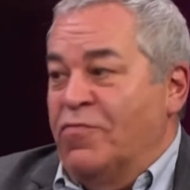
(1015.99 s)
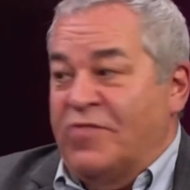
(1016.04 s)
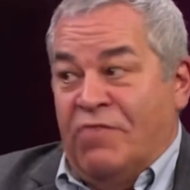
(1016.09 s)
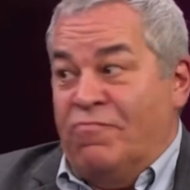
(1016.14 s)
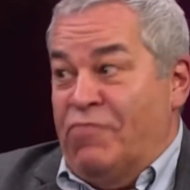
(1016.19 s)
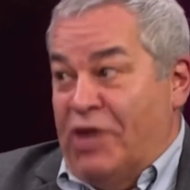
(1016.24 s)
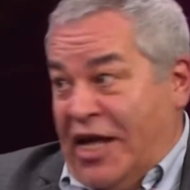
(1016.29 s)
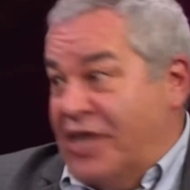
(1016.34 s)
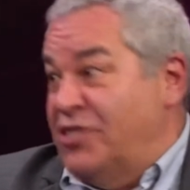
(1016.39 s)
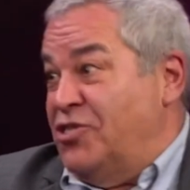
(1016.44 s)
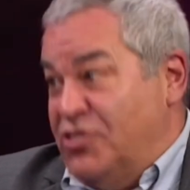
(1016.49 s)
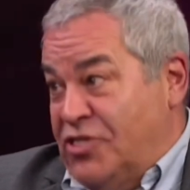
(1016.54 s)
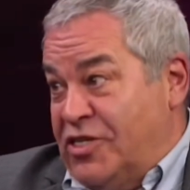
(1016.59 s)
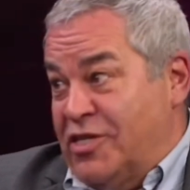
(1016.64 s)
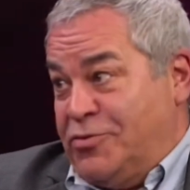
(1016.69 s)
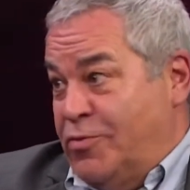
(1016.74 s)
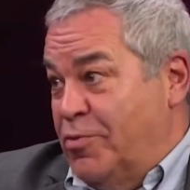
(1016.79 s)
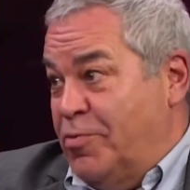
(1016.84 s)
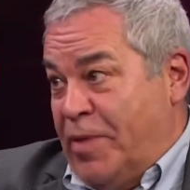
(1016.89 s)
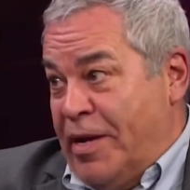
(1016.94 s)
in relationships
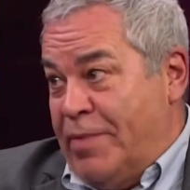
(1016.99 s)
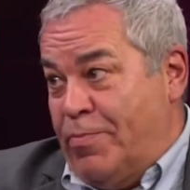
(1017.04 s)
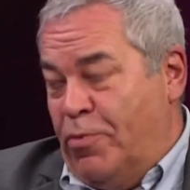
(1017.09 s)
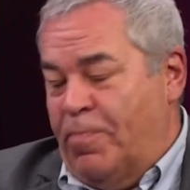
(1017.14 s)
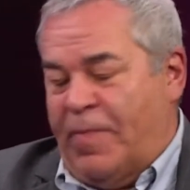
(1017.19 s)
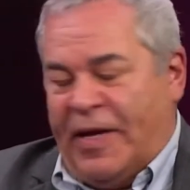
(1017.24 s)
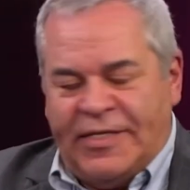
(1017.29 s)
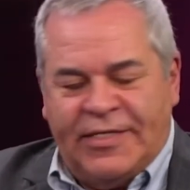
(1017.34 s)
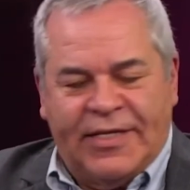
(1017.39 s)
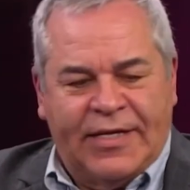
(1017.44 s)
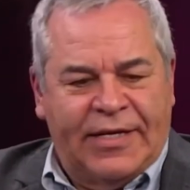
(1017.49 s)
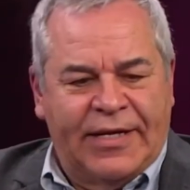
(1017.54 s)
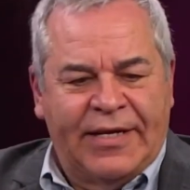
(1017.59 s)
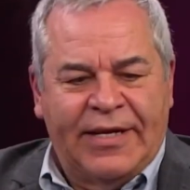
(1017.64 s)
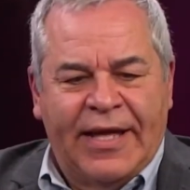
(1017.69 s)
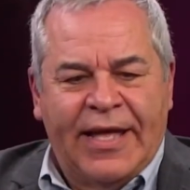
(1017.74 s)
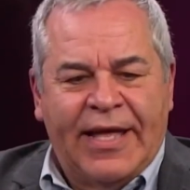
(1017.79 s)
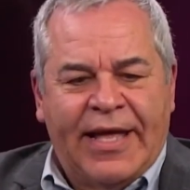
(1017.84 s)
with people, basically.